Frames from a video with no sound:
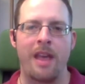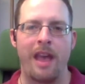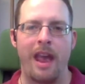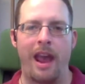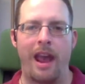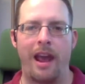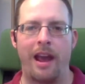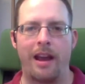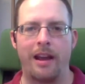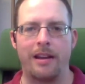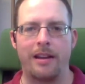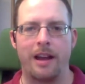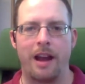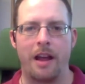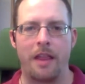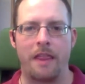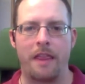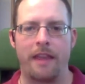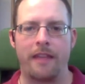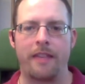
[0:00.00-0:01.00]
And I
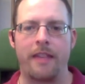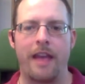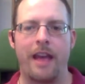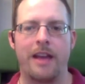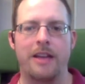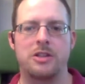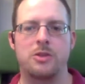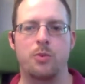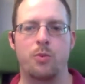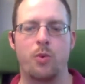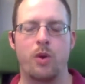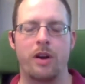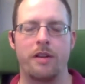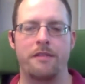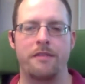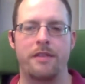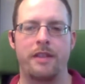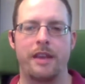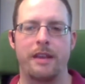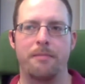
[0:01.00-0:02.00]
think that's one
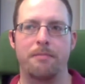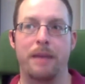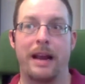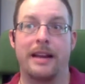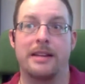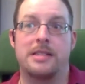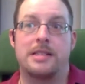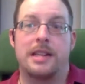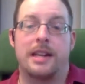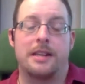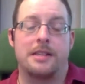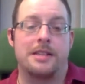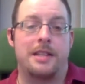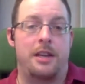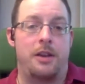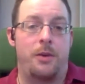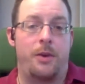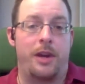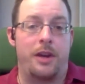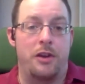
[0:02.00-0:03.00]
of the biggest things that
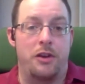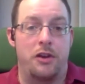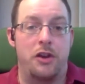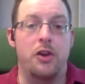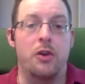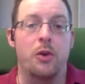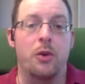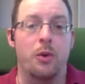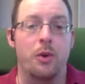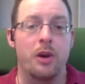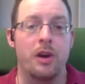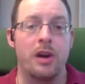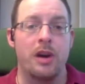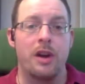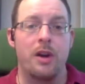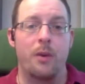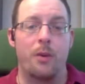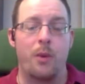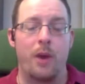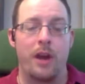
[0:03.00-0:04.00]
you can do
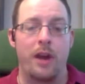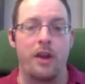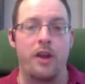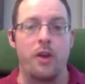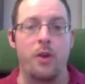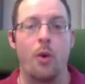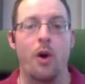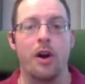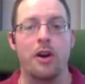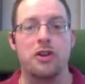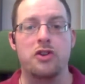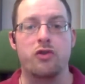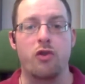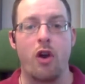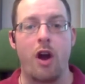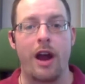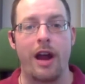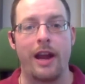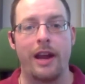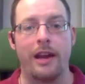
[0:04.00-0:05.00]
when you are
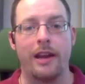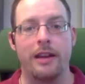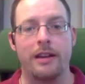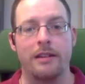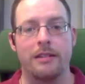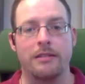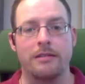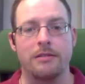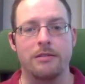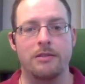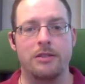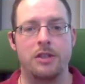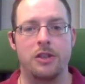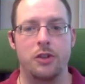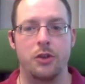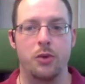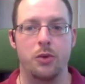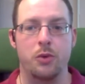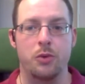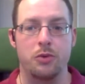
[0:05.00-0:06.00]
trying
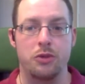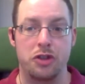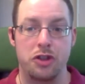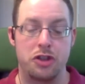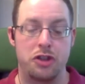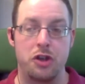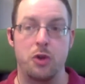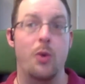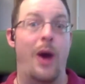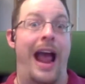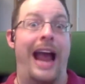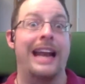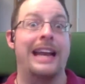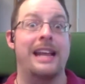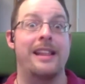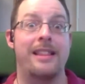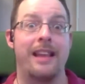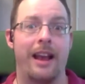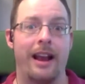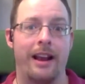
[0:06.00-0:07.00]
to do
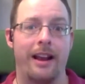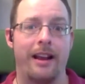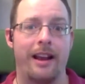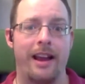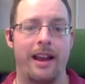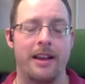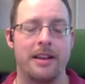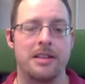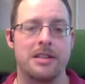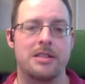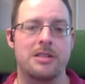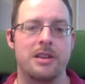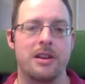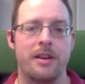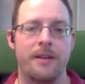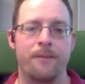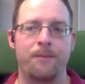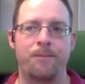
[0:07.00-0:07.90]
anything is,